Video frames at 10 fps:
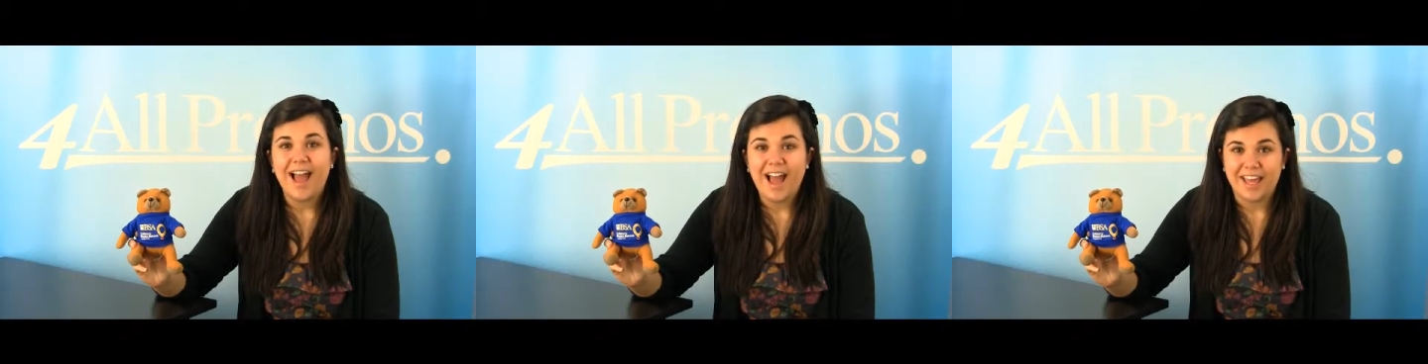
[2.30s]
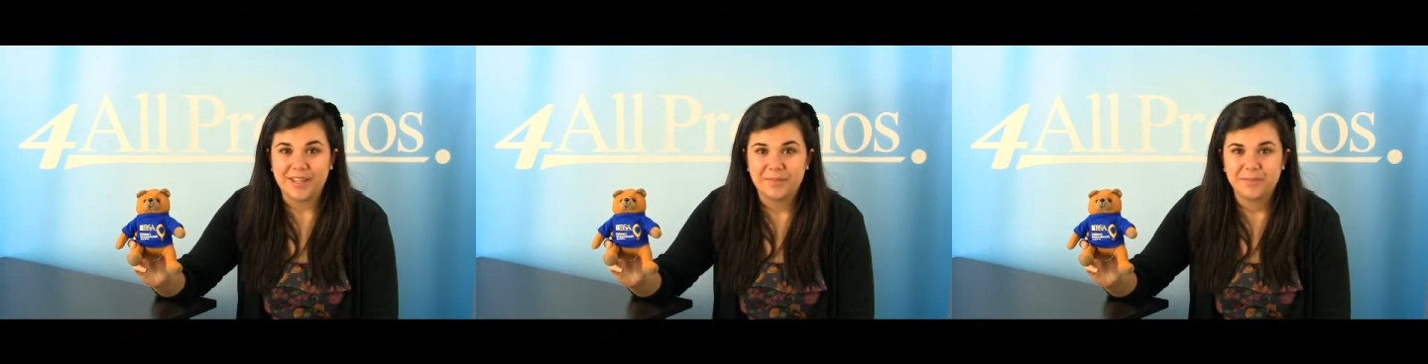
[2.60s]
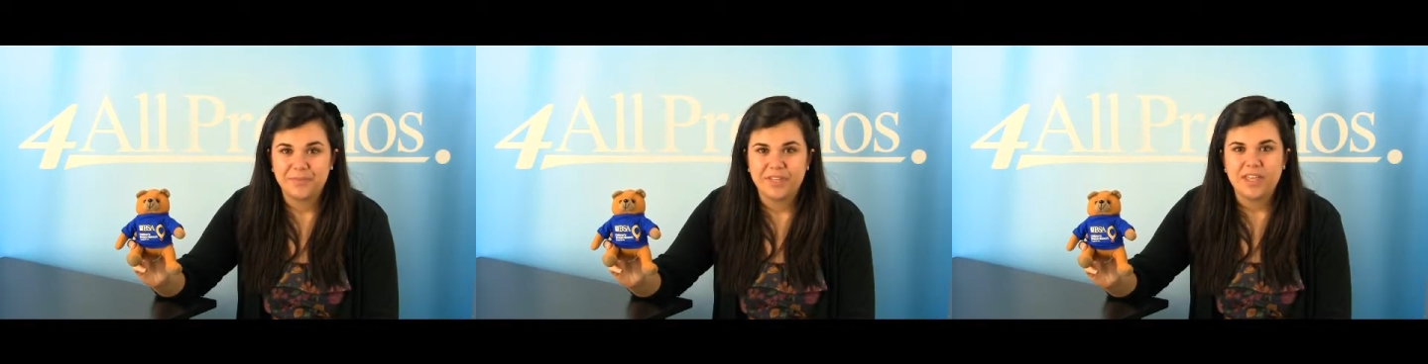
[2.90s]
Hi,
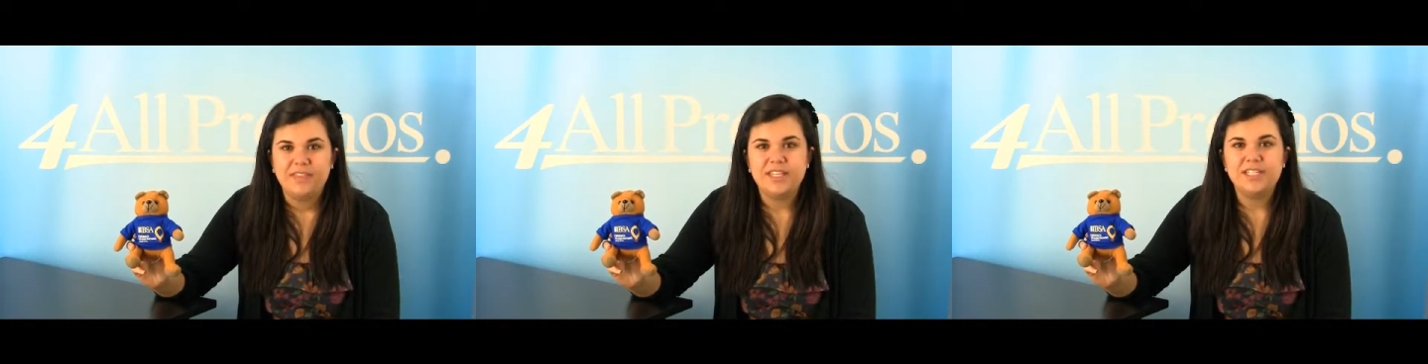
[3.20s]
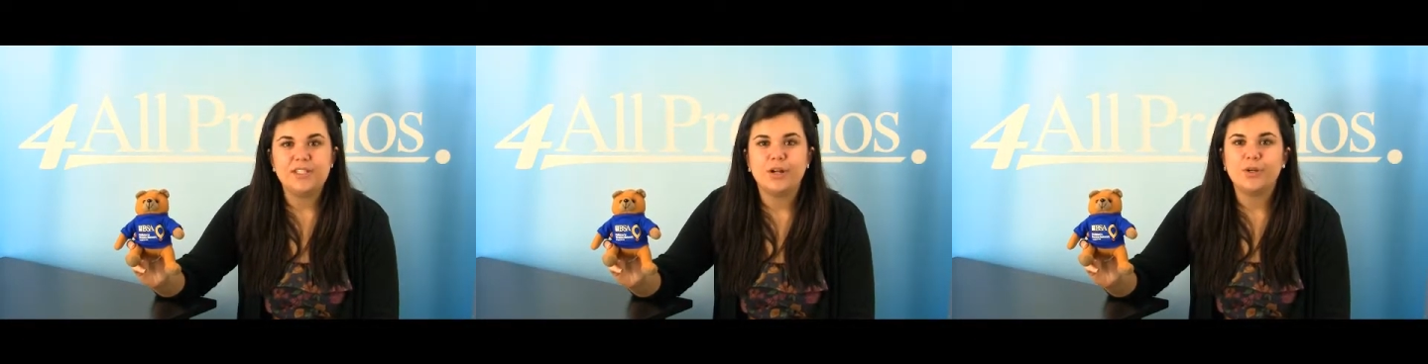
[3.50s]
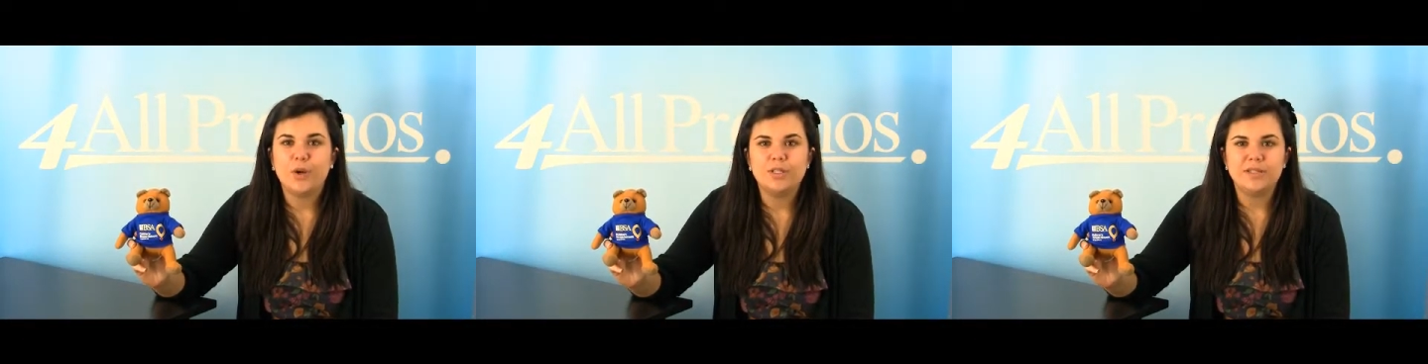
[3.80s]
this is our
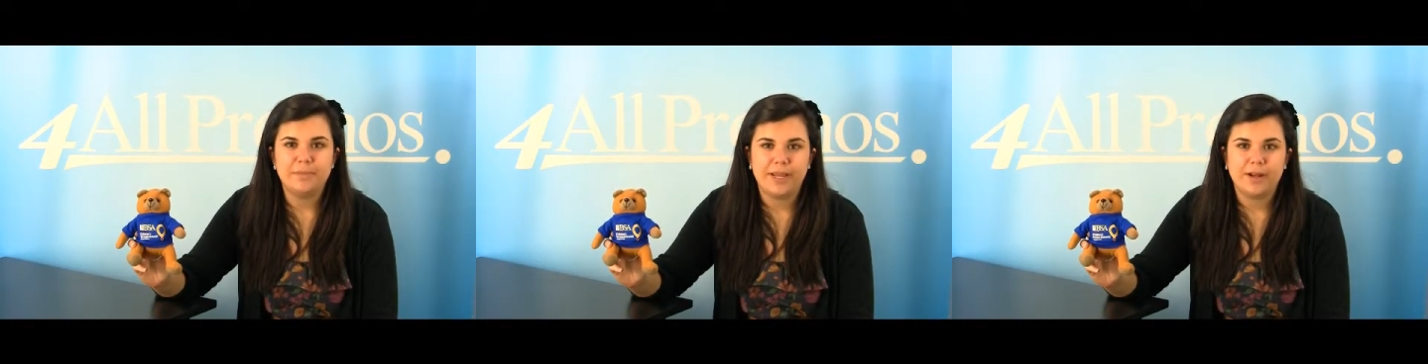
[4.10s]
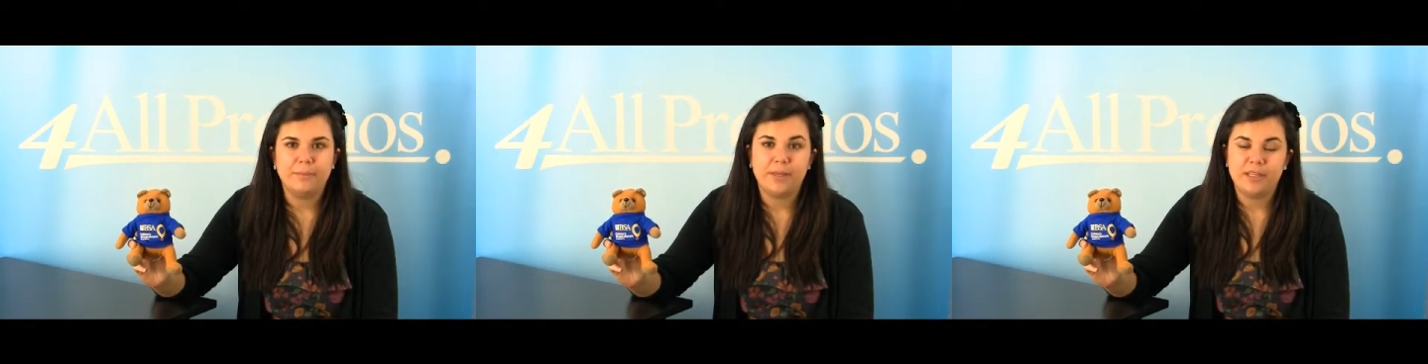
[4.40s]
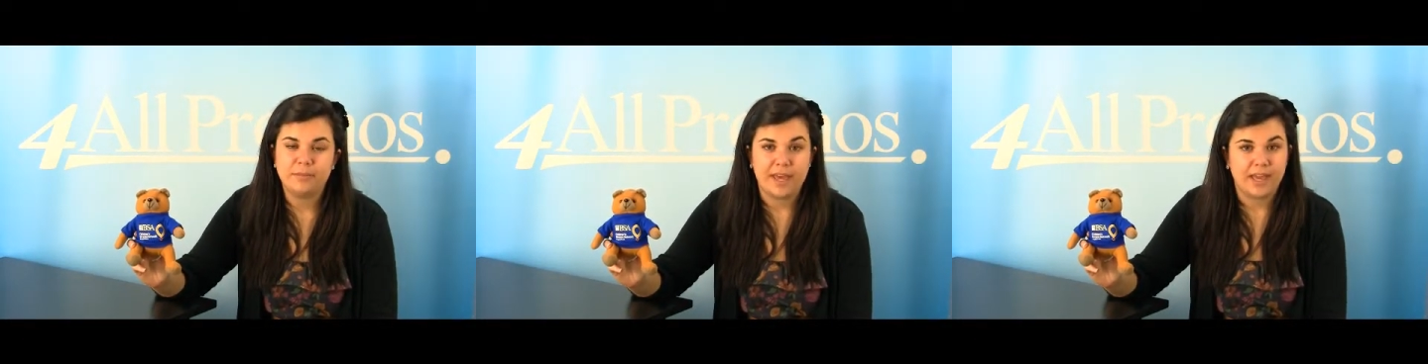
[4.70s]
Golden Bear
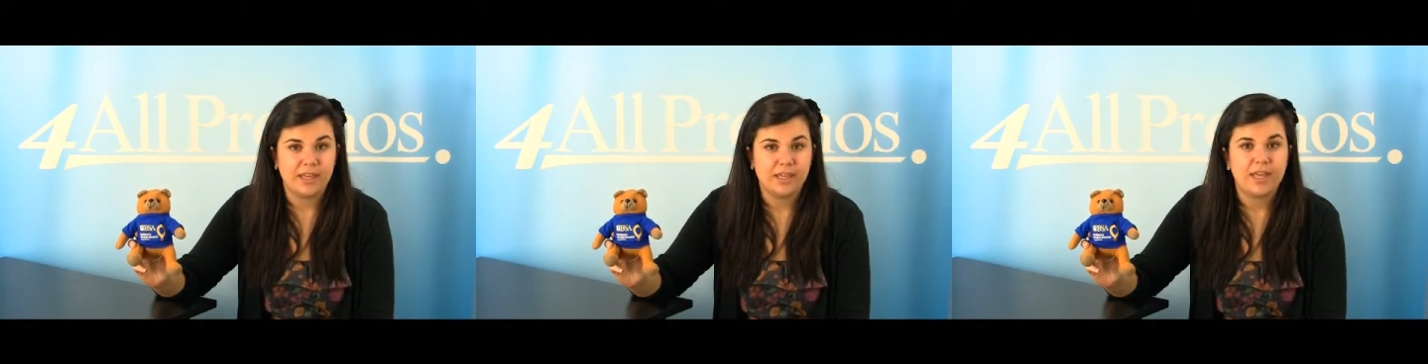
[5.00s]
Bean Bag,